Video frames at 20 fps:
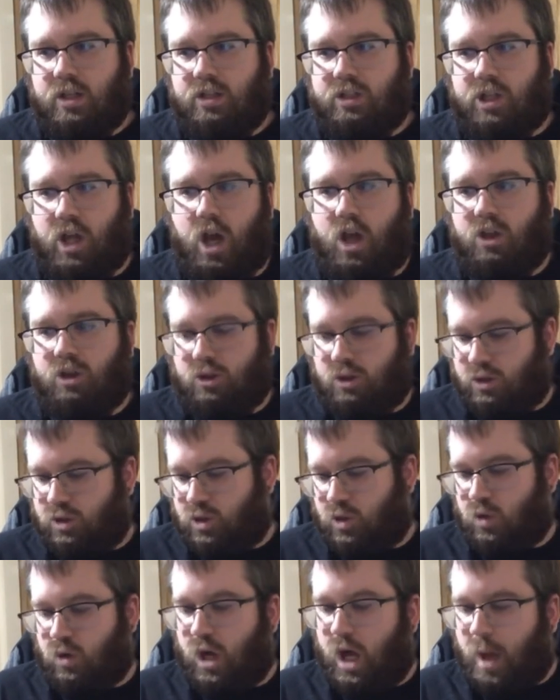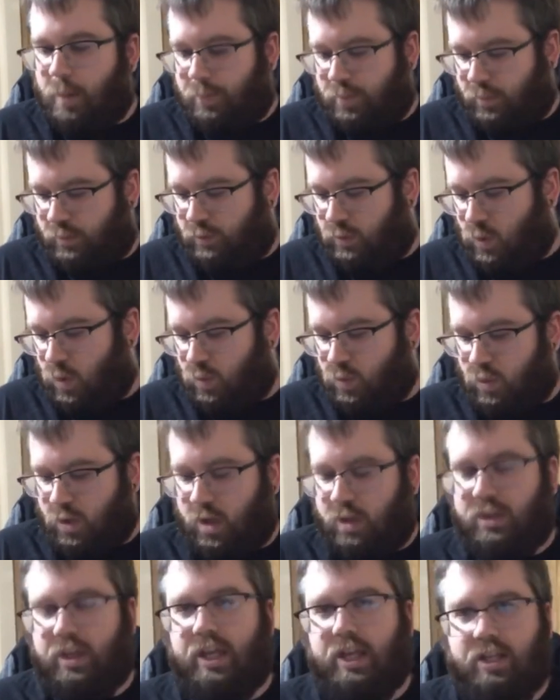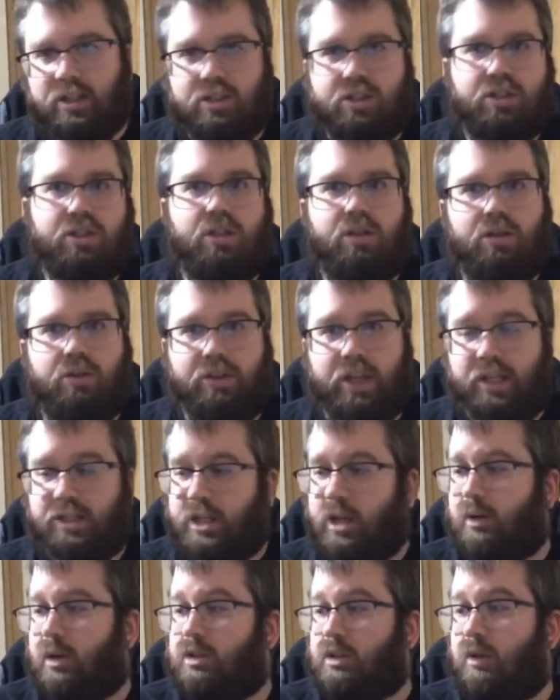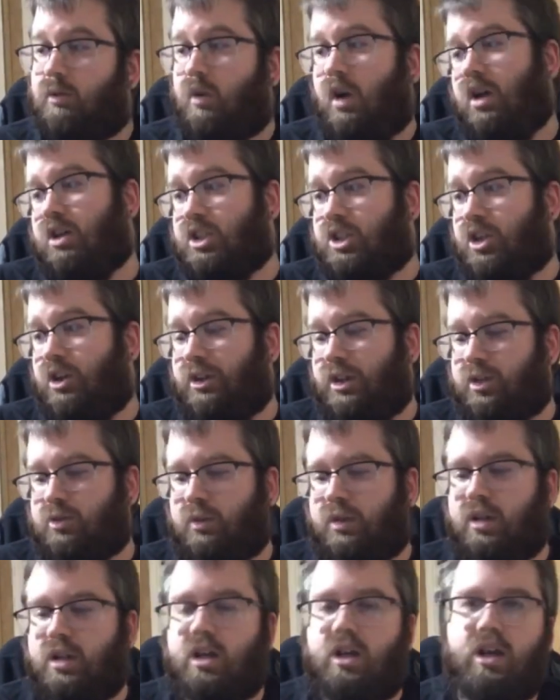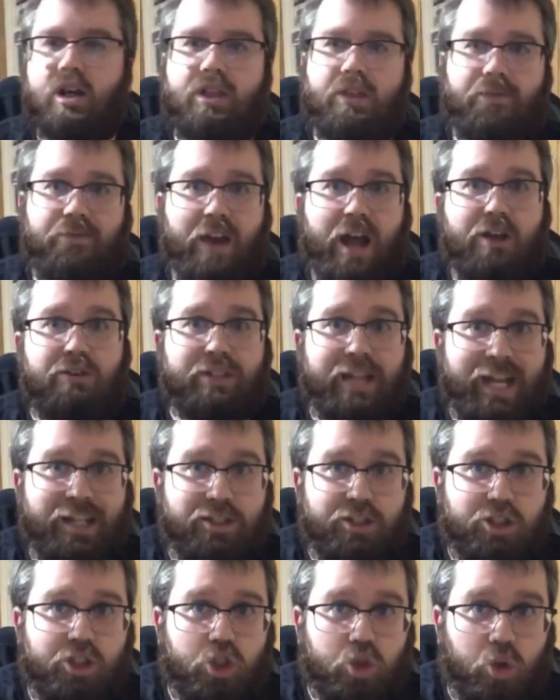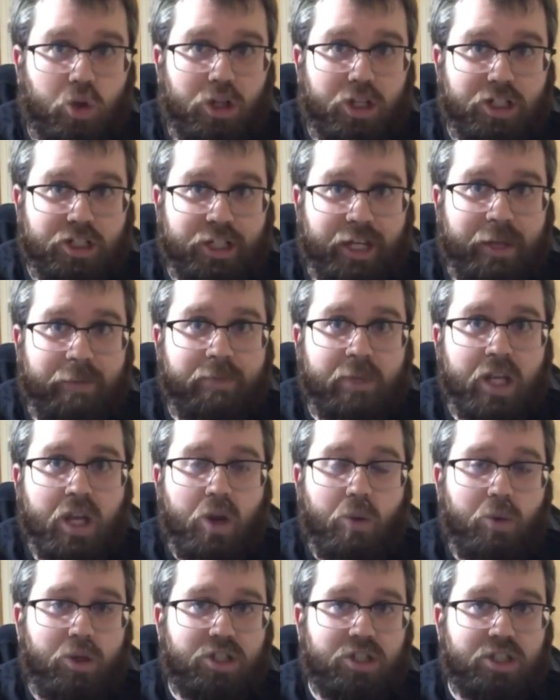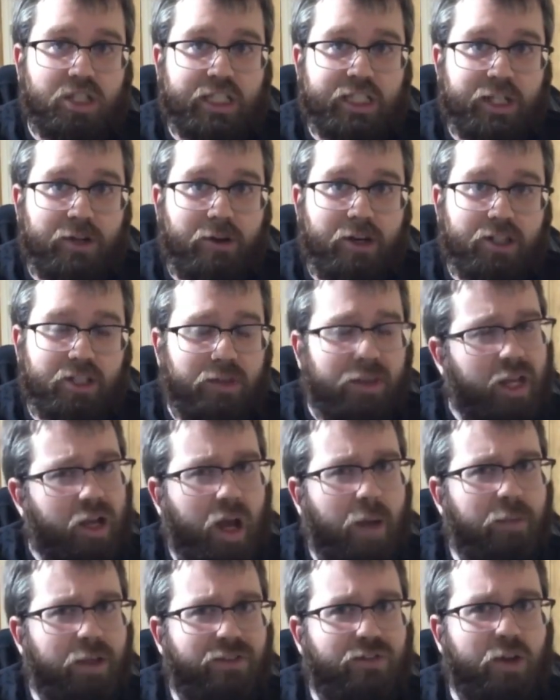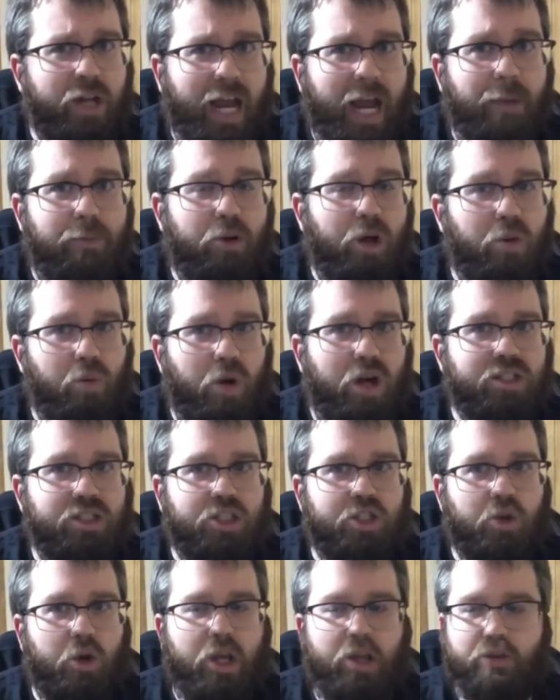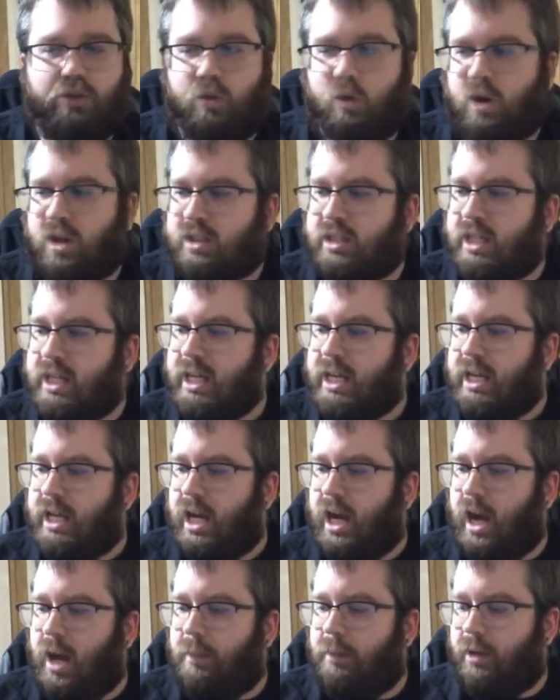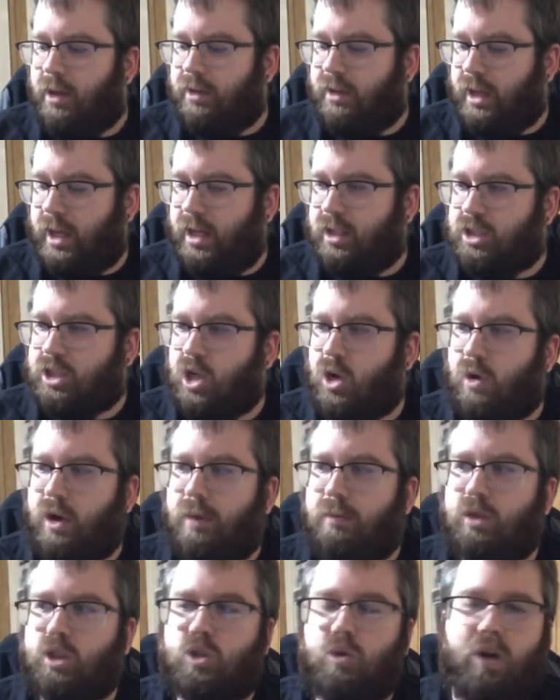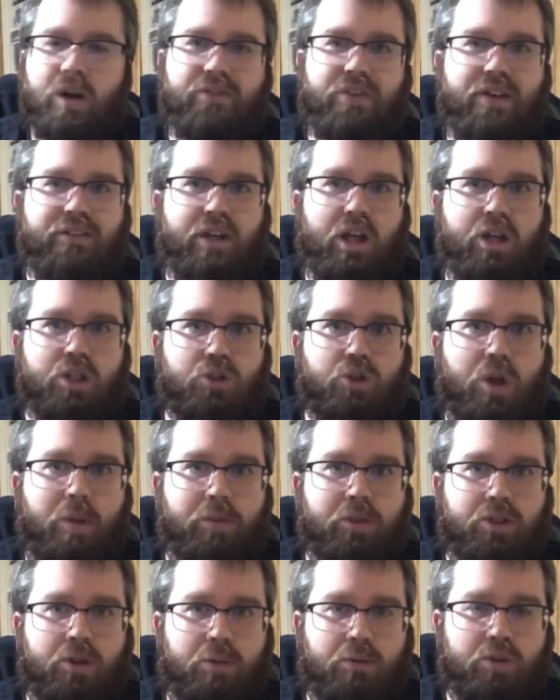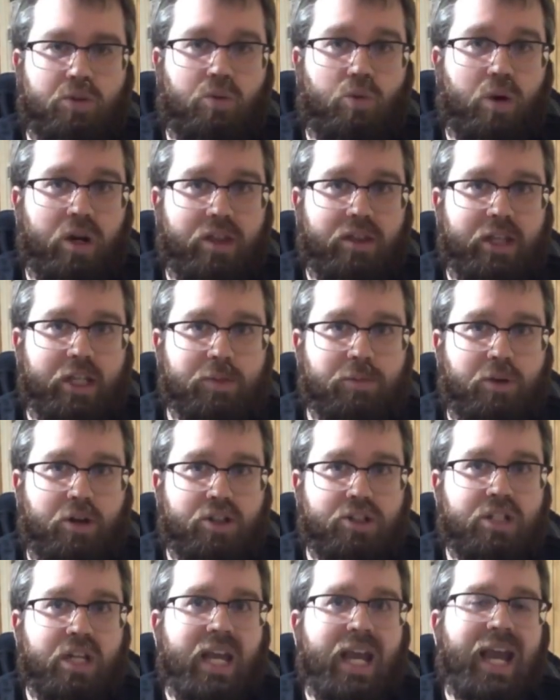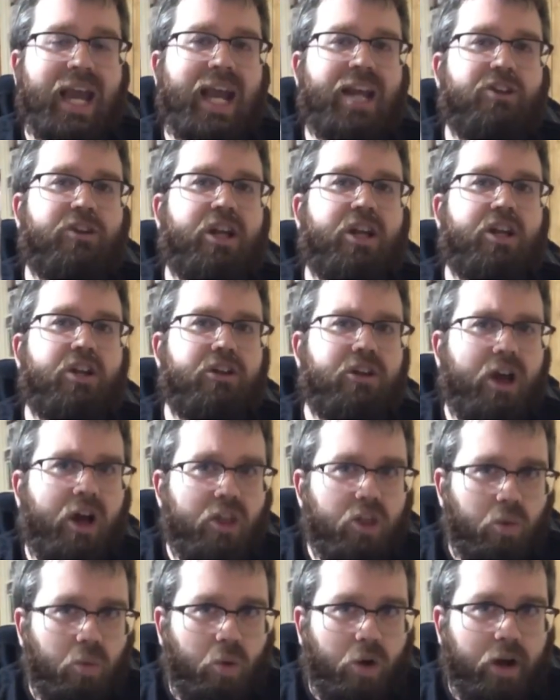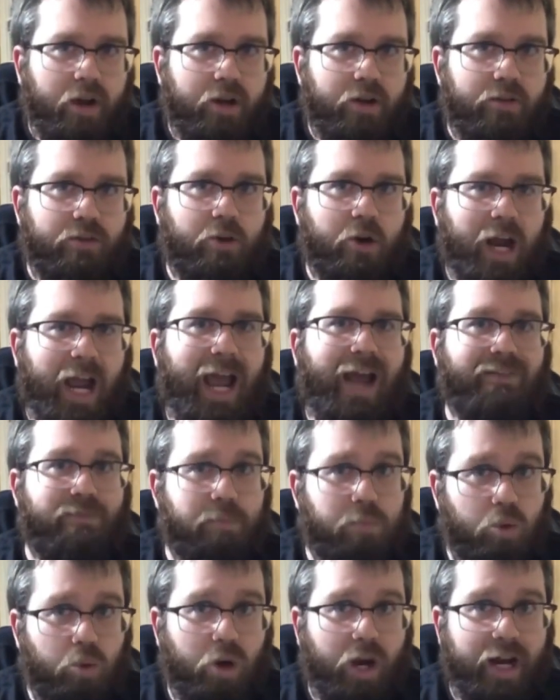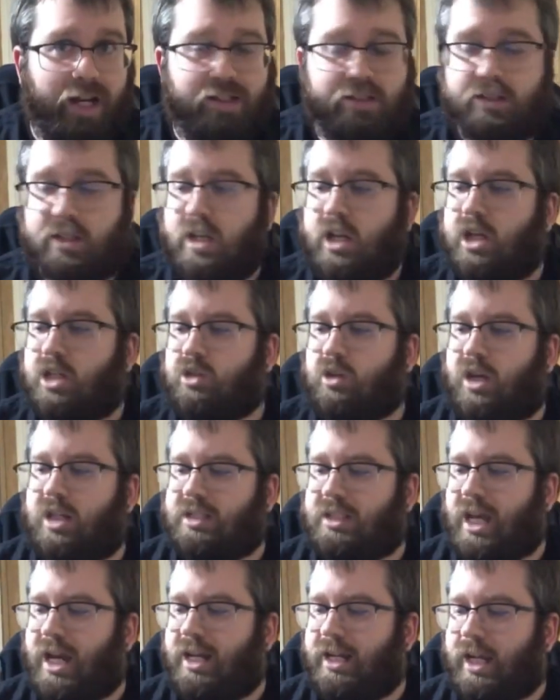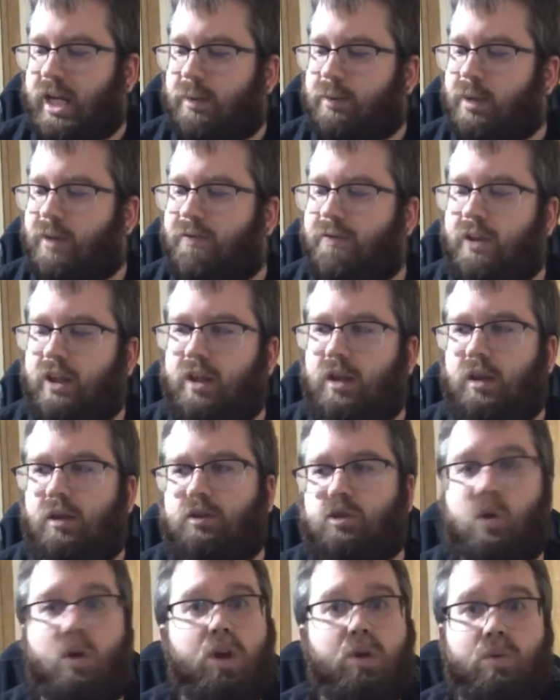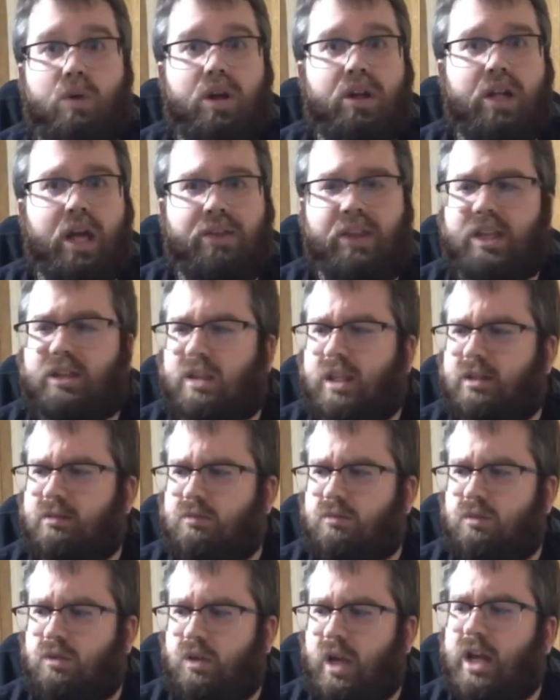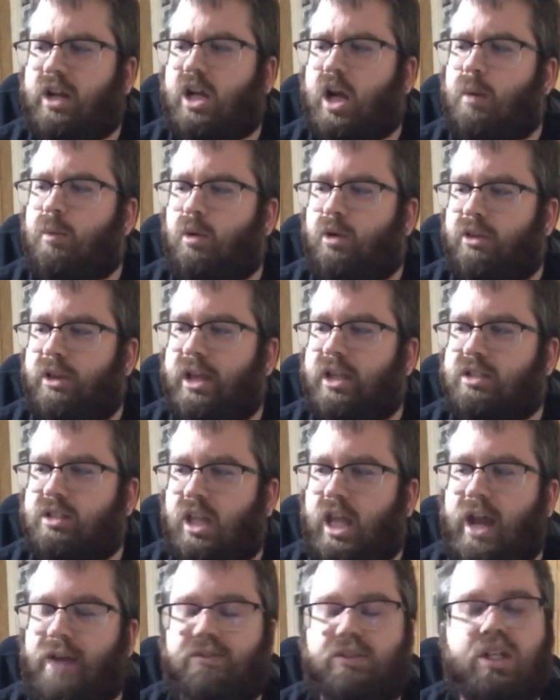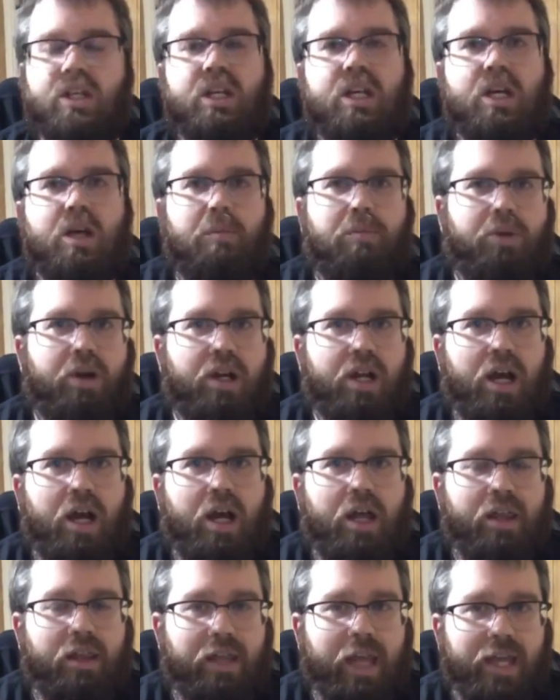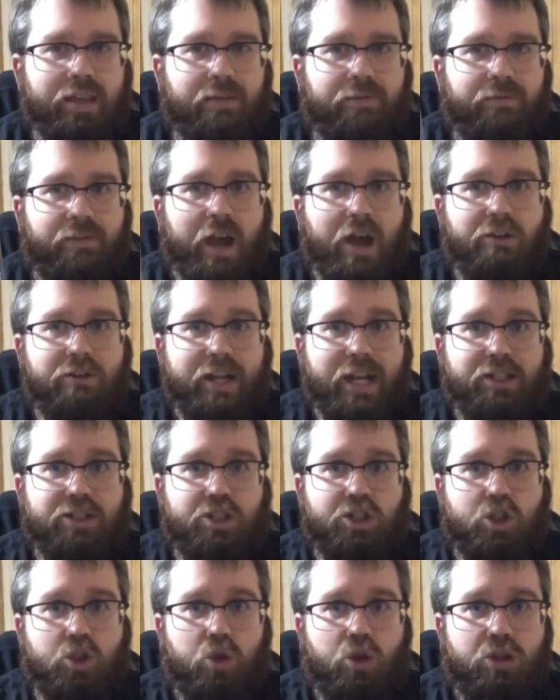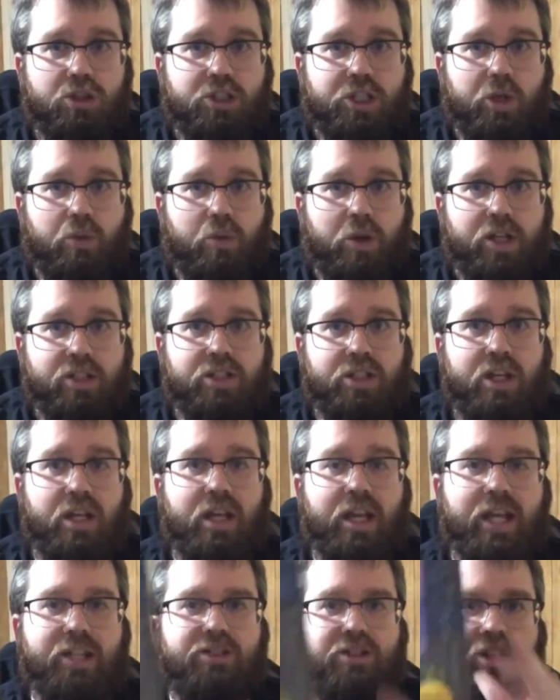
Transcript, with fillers: dollars or up for one of these these here because oh, I'll, I'll show you this one the Foundation trilogy, which is a series I think I believe on Apple. I watched the trailer for it, um, and so it was twenty five dollars or up in terms of one of these books, and you get another one for half price. So I decided to get the. There's the only one I think like they had a couple of these left, but uh, they had the Foundation trilogy, which as